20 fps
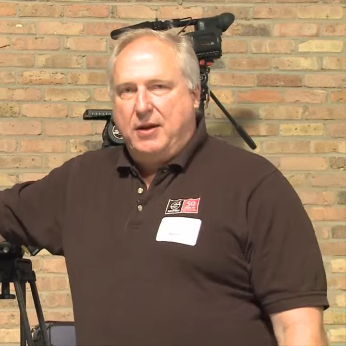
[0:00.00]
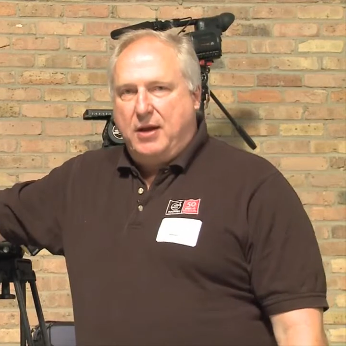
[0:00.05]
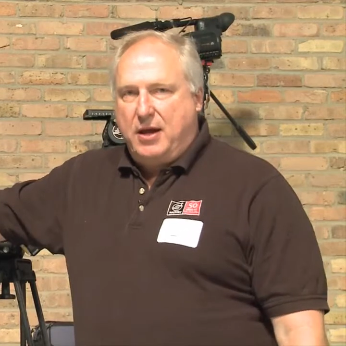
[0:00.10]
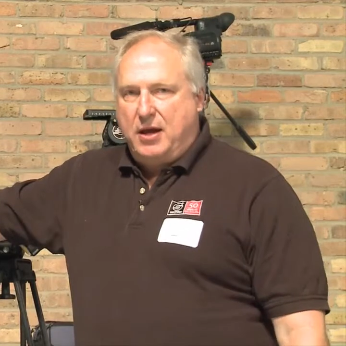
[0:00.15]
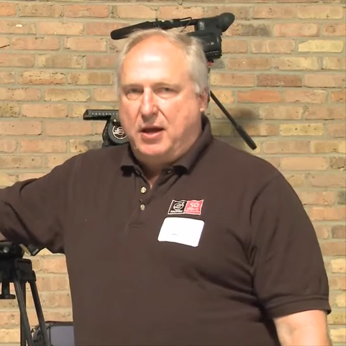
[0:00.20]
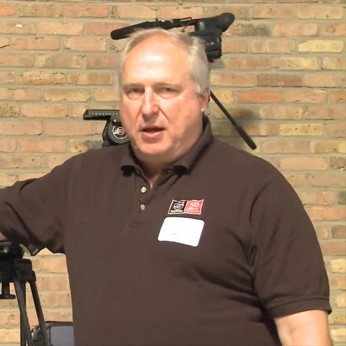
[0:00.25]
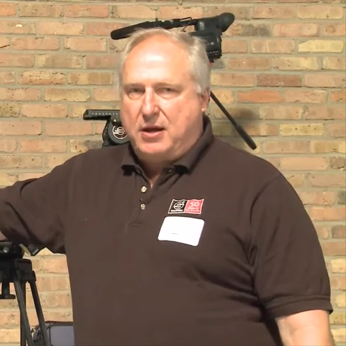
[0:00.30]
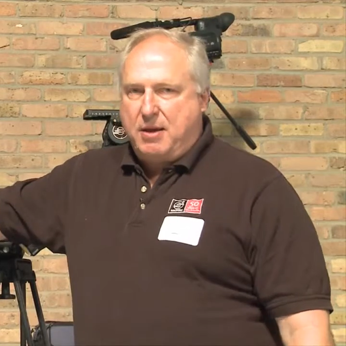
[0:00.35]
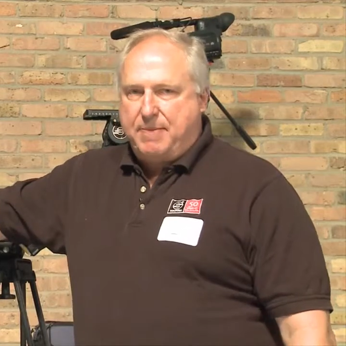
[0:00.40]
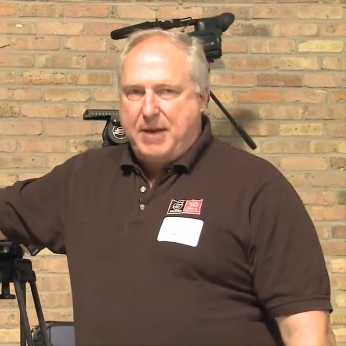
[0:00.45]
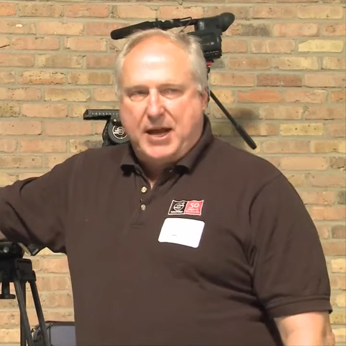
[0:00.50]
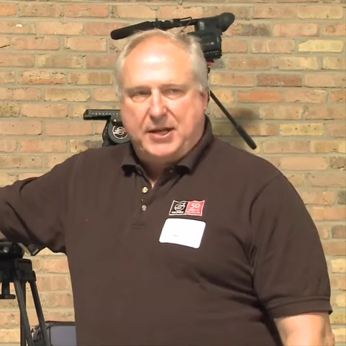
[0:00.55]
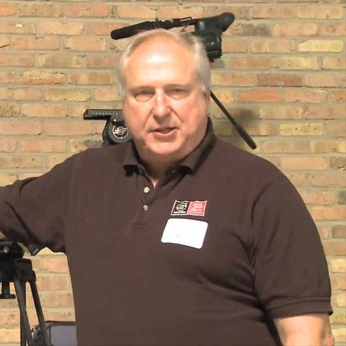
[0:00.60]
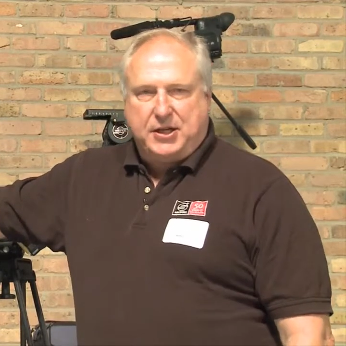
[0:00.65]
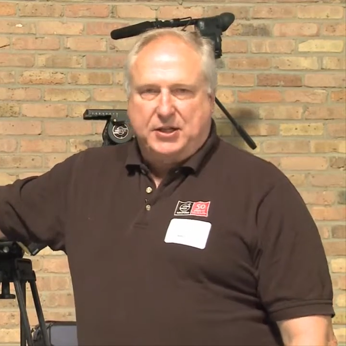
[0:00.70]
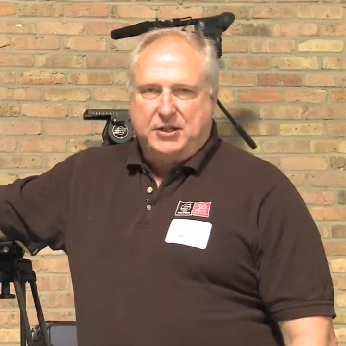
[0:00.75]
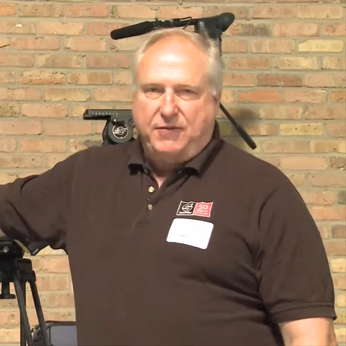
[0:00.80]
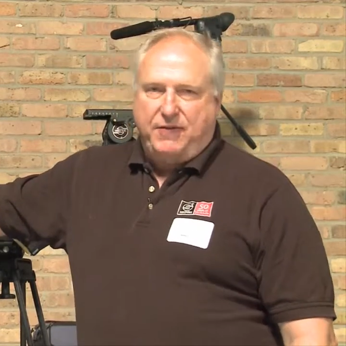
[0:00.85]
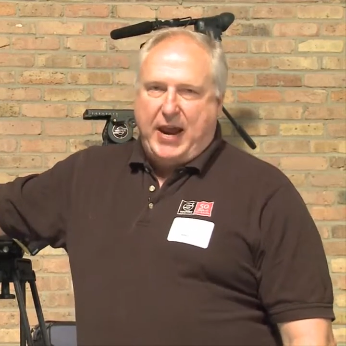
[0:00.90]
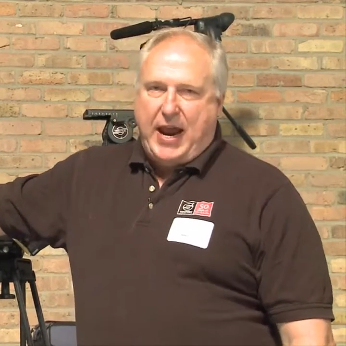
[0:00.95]

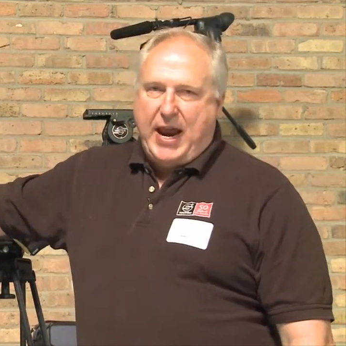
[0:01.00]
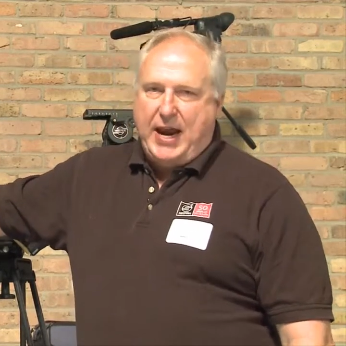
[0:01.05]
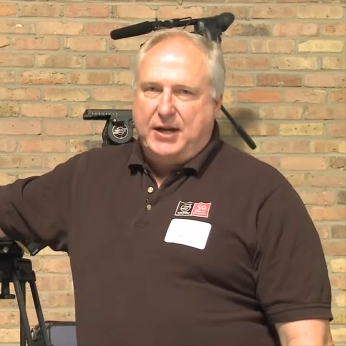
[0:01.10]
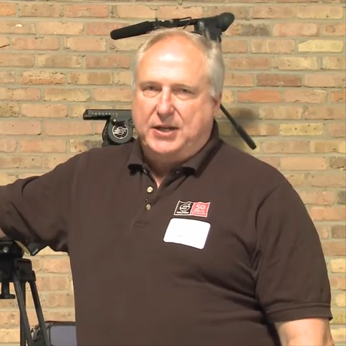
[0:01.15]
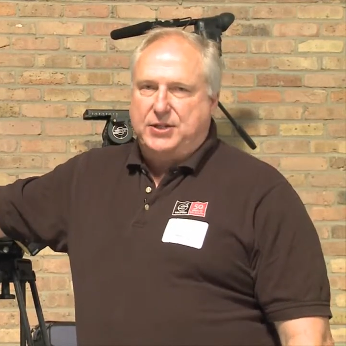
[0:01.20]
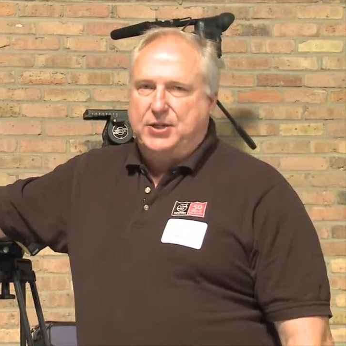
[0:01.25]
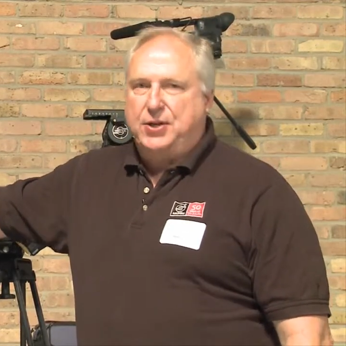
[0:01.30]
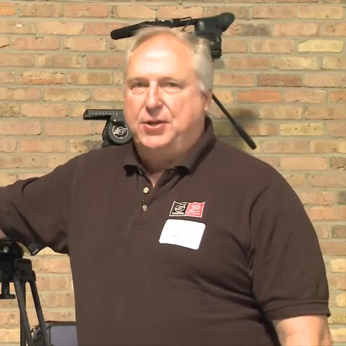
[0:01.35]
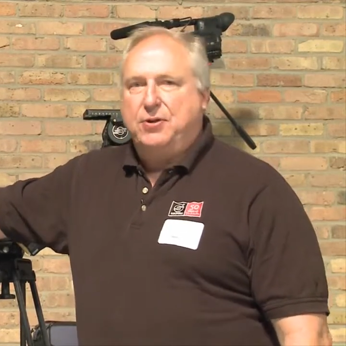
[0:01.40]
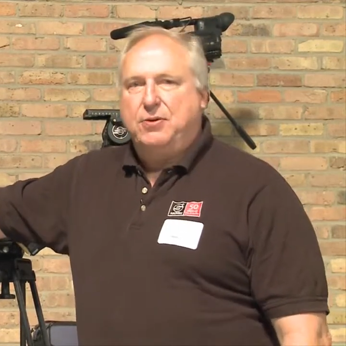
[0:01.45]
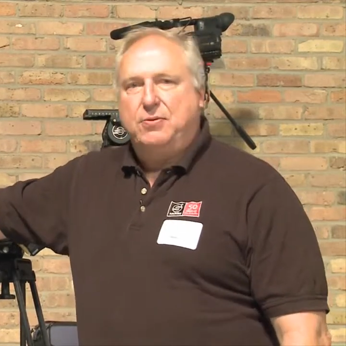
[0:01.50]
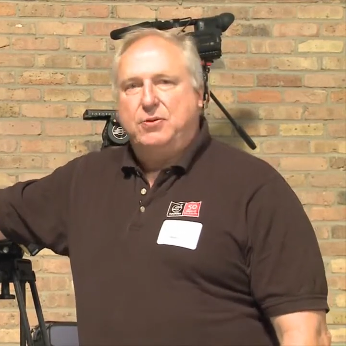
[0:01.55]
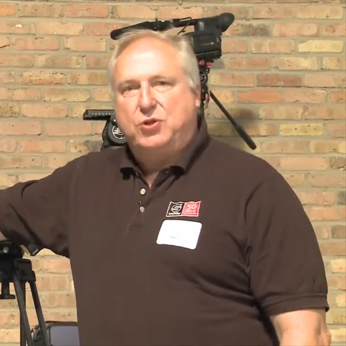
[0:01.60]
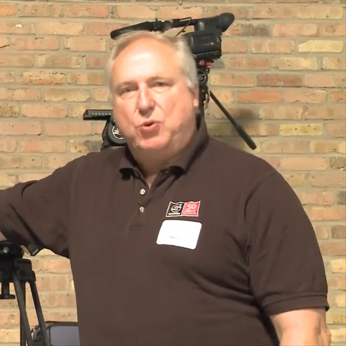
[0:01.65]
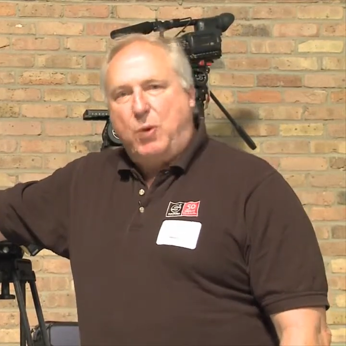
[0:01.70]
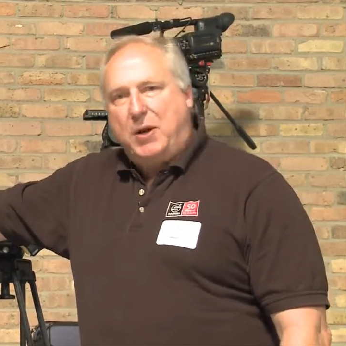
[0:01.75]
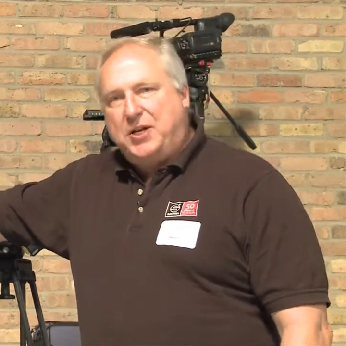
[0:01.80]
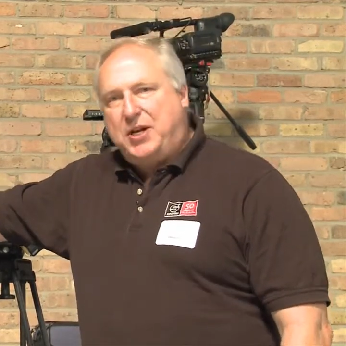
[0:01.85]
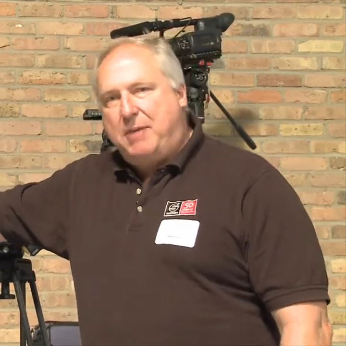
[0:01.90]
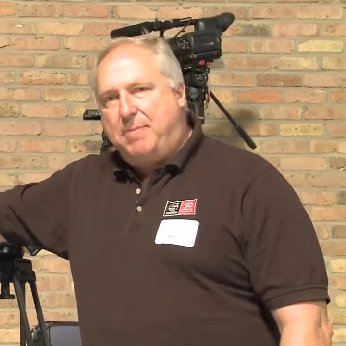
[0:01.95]
capacities of 8 to
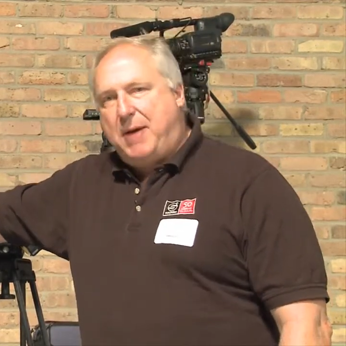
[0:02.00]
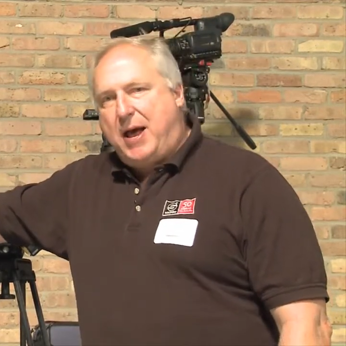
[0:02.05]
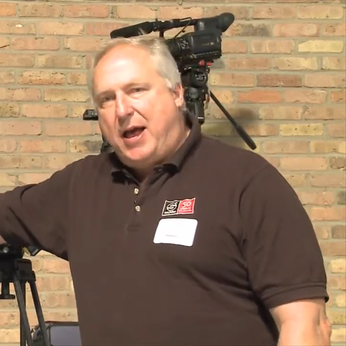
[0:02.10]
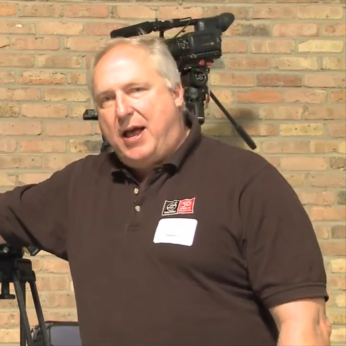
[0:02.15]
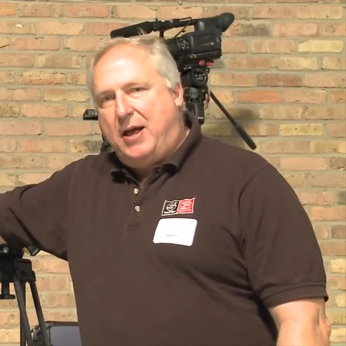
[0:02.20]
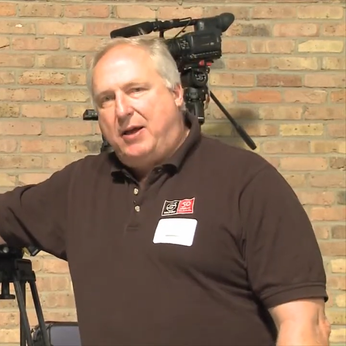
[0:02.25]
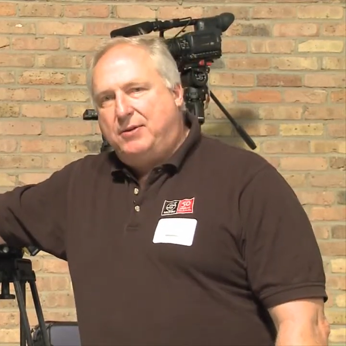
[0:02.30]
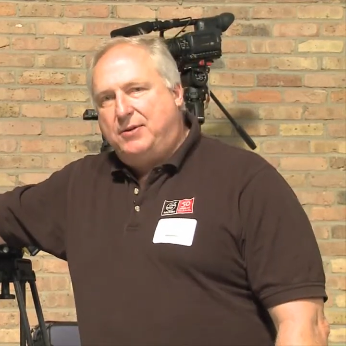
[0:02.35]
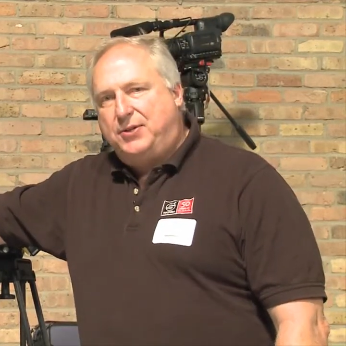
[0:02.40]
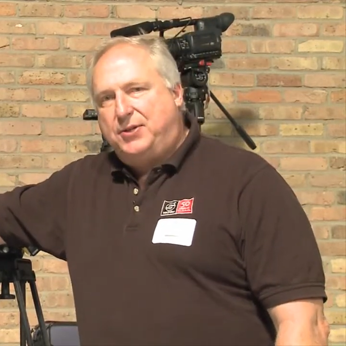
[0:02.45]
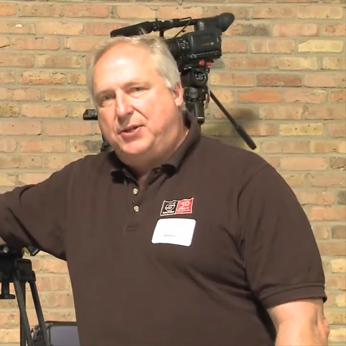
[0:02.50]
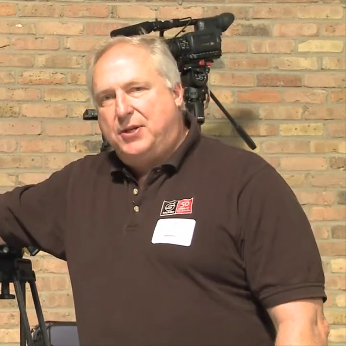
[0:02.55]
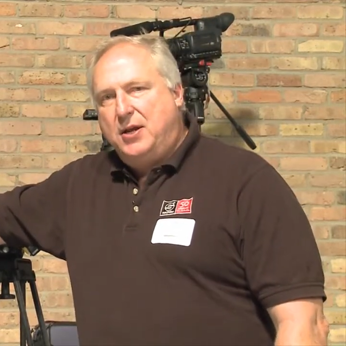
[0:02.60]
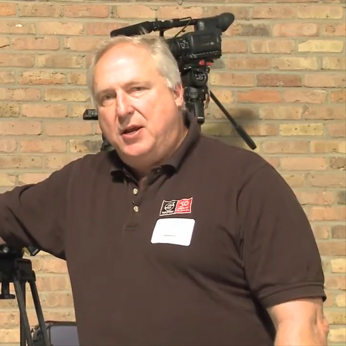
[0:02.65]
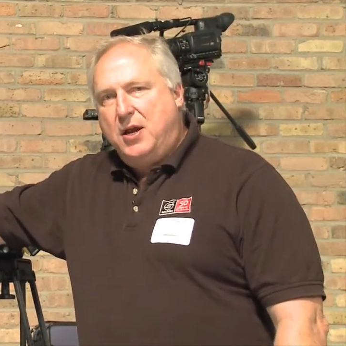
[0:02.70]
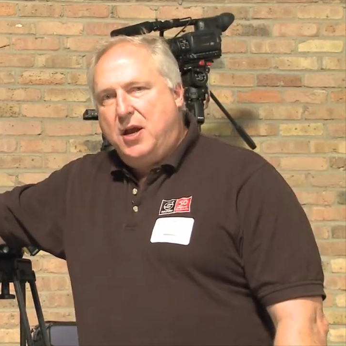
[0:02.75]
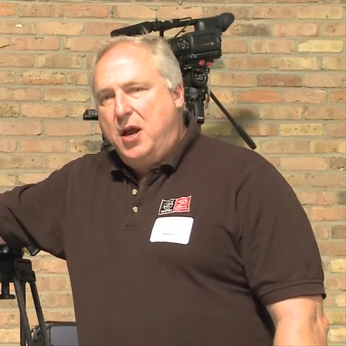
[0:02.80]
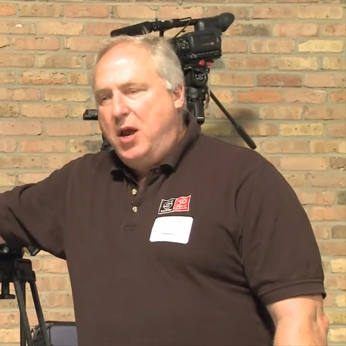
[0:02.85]
20 pounds,